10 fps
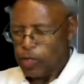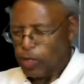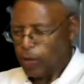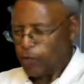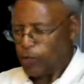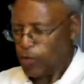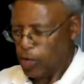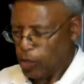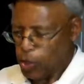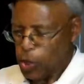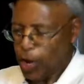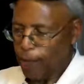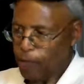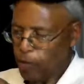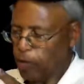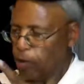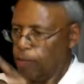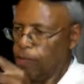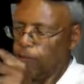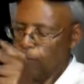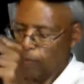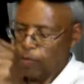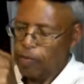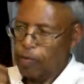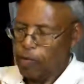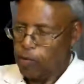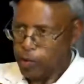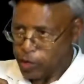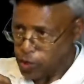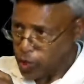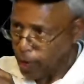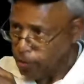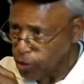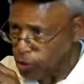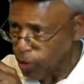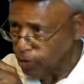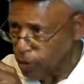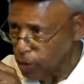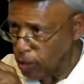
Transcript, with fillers: 17th chapter. We want to establish something.